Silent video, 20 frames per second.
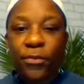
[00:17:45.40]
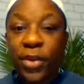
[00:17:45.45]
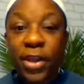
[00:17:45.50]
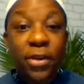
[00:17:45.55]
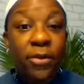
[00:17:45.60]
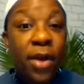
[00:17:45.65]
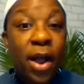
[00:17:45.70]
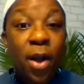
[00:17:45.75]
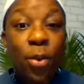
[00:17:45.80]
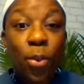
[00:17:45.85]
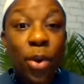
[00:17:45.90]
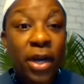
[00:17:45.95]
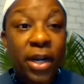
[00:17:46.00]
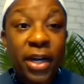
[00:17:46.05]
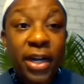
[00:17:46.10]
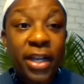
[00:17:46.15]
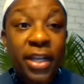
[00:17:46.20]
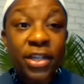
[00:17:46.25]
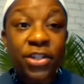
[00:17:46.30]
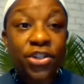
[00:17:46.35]
figure out what
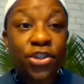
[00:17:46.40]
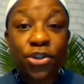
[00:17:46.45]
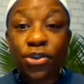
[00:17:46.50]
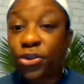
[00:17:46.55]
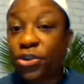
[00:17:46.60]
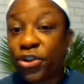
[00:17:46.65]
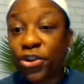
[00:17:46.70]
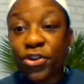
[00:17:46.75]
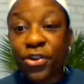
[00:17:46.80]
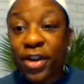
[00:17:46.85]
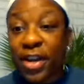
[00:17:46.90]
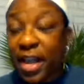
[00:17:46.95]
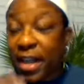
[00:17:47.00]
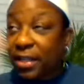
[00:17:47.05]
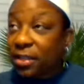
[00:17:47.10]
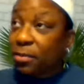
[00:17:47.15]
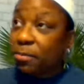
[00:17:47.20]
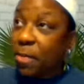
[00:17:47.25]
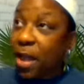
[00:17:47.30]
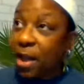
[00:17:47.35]
it is you, your
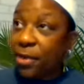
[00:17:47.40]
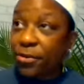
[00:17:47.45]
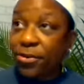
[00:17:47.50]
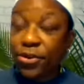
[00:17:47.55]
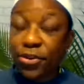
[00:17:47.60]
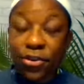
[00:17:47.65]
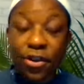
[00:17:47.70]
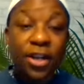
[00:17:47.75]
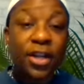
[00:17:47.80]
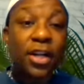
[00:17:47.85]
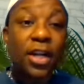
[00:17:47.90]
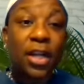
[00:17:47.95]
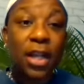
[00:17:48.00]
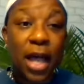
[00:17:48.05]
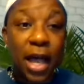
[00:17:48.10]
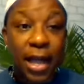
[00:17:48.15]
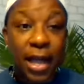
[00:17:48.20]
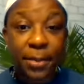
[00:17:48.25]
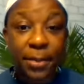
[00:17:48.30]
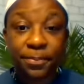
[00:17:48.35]
next mountain you're going to
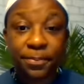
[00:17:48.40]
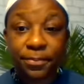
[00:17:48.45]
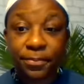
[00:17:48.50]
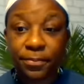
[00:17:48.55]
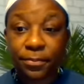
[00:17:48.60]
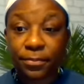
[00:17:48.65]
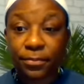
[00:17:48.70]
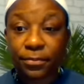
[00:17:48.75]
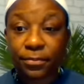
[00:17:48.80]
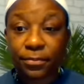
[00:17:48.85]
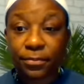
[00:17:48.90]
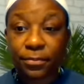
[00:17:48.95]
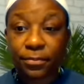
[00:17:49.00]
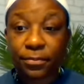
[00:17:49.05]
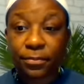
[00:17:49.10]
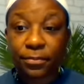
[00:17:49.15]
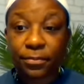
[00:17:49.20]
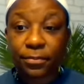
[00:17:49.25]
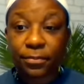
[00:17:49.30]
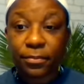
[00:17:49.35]
climb
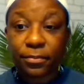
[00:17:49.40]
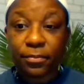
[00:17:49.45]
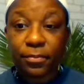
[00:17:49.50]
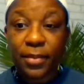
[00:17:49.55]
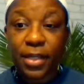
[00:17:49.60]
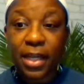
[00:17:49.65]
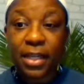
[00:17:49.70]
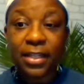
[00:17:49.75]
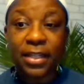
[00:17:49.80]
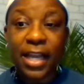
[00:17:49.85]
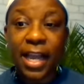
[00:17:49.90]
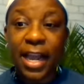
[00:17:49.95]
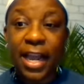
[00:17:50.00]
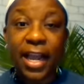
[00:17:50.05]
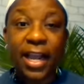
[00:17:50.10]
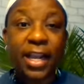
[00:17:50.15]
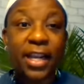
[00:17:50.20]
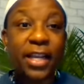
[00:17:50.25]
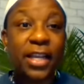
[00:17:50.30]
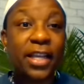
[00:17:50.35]

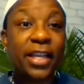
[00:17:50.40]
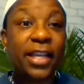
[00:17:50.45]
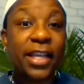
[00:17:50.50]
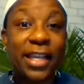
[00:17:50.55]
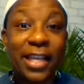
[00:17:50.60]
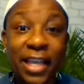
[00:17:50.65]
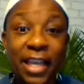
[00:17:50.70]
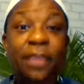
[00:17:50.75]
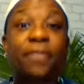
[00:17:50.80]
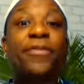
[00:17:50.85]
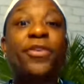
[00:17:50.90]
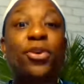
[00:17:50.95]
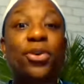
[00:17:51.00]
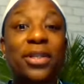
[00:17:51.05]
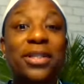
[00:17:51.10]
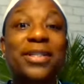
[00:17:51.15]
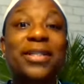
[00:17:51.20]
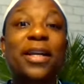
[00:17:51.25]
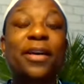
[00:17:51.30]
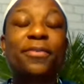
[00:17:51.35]
and give
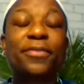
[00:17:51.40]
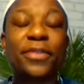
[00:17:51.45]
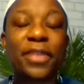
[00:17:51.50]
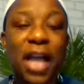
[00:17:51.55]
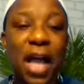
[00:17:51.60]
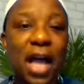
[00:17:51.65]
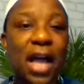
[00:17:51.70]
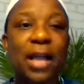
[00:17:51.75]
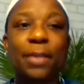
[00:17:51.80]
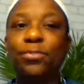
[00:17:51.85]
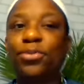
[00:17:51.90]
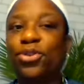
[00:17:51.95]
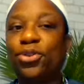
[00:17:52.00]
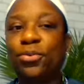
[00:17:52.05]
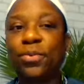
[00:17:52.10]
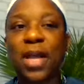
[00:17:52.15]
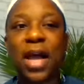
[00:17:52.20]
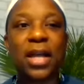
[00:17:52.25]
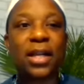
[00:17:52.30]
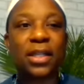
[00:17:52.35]
yourself time.
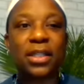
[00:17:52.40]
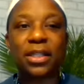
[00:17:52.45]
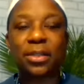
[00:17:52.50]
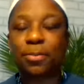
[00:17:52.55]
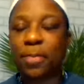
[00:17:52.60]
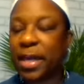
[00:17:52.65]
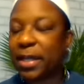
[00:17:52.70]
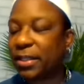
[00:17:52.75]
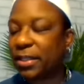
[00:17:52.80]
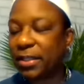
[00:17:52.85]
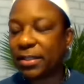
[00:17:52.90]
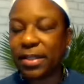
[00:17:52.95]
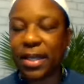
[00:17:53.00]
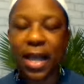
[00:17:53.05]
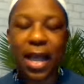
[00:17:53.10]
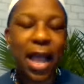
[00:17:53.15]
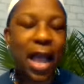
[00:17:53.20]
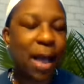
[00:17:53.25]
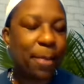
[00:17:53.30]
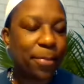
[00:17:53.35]
Do not expect it to
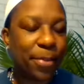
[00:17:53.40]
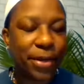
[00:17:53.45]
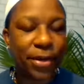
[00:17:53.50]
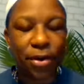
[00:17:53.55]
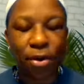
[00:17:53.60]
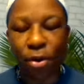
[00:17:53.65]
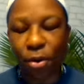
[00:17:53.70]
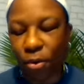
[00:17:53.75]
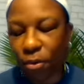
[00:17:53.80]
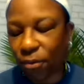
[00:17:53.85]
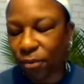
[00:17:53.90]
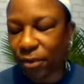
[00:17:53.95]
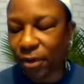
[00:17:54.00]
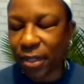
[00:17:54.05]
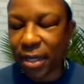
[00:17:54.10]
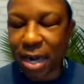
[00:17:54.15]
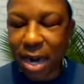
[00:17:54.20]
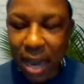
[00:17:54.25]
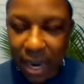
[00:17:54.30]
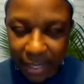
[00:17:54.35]
happen
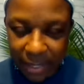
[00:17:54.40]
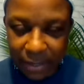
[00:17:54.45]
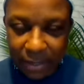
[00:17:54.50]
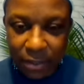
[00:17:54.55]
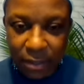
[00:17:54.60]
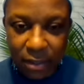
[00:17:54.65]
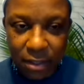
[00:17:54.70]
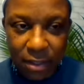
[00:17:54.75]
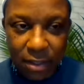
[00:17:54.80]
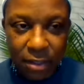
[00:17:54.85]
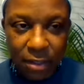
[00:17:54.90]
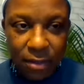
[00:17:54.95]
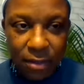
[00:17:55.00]
overnight.